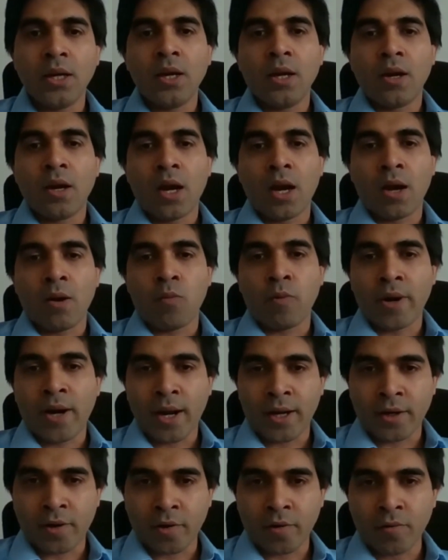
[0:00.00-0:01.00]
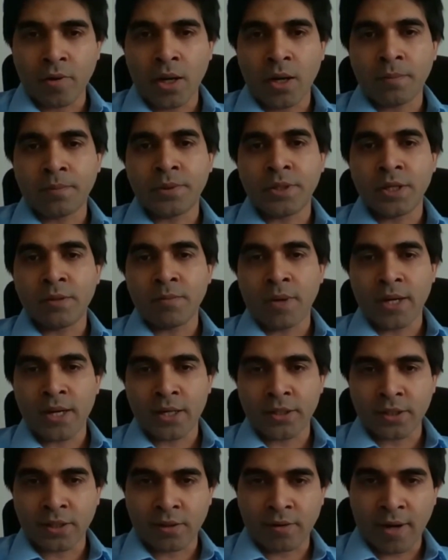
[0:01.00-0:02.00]
where I grew up, did my
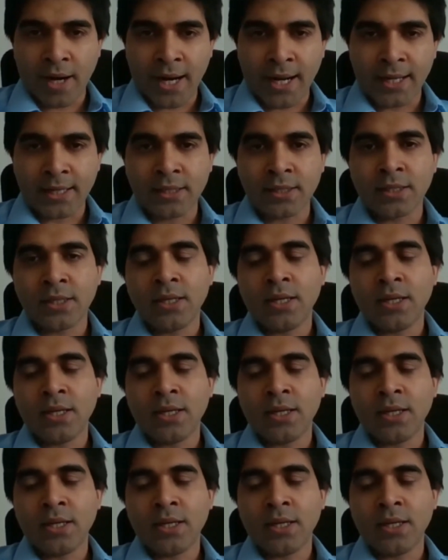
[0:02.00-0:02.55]
undergrad.